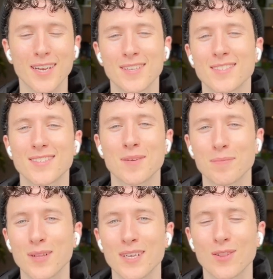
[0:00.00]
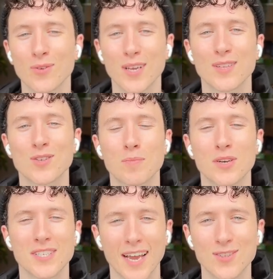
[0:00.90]
is simply looking to
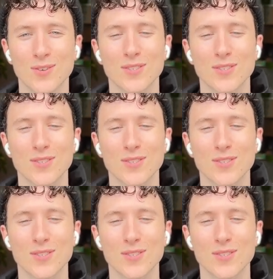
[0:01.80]
protect you.